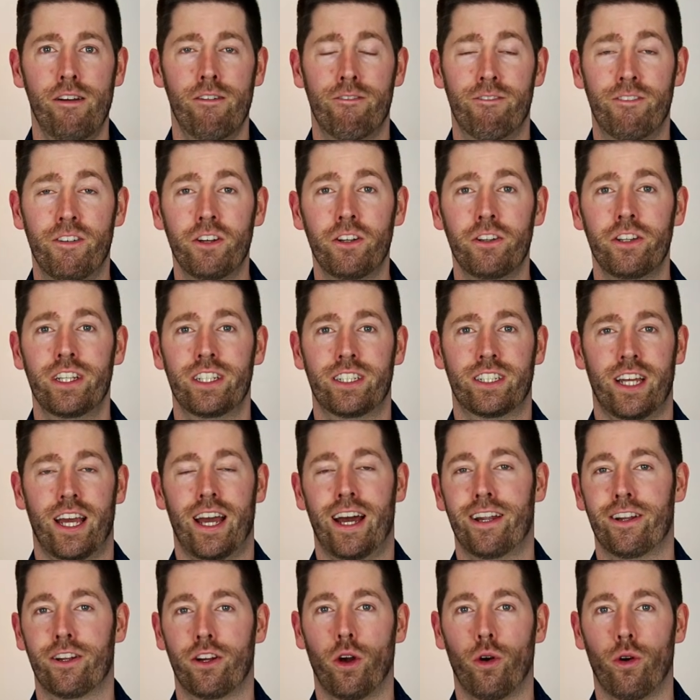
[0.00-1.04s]
fill this
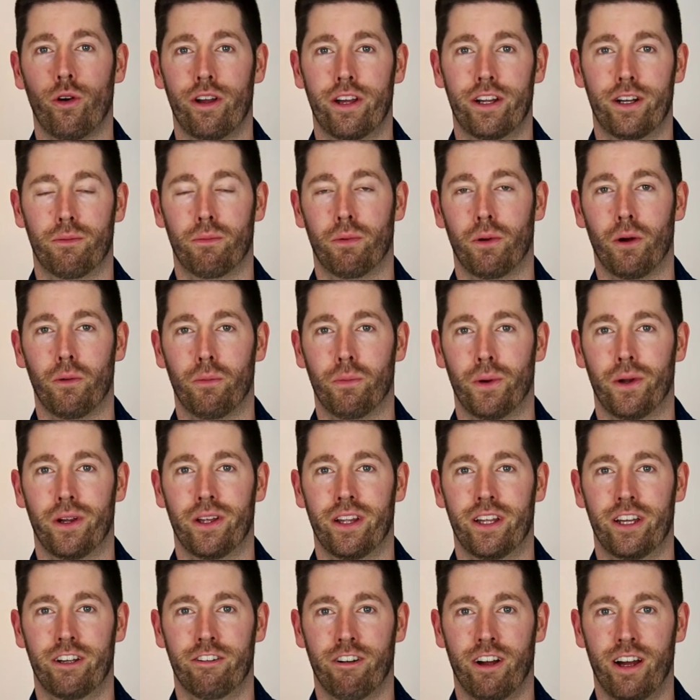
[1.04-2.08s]
category in
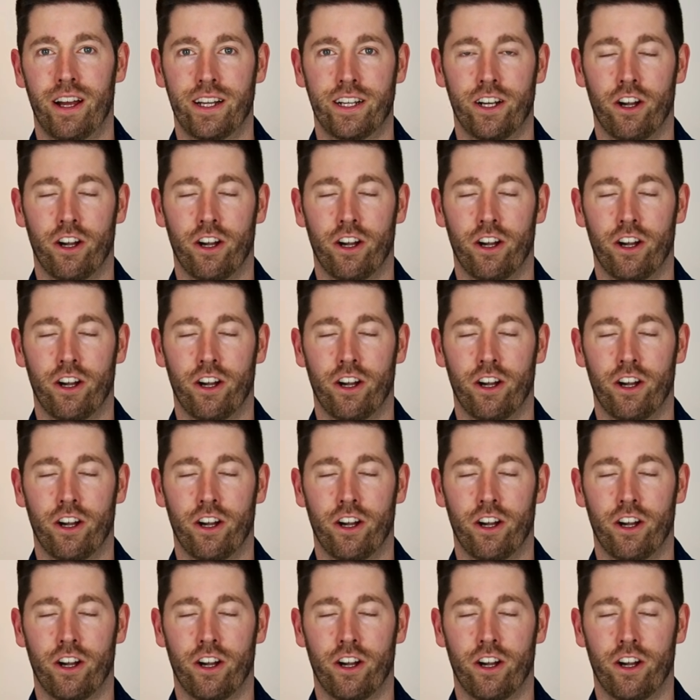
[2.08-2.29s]
appropriately, right?